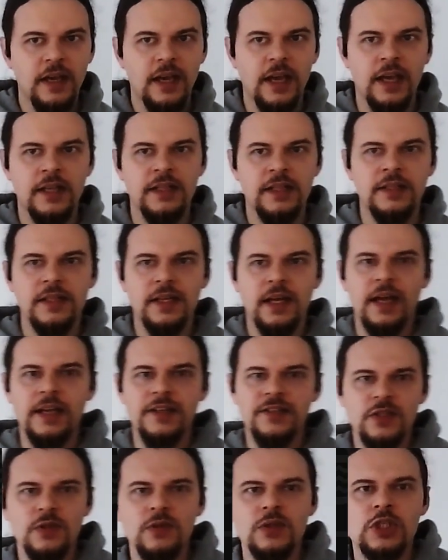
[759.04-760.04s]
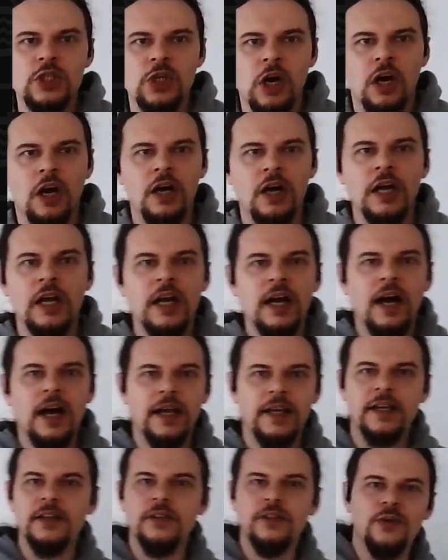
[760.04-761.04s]
And as you saw,
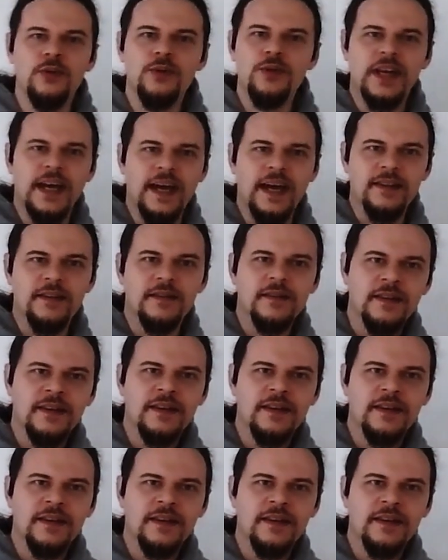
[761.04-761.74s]
I can do that,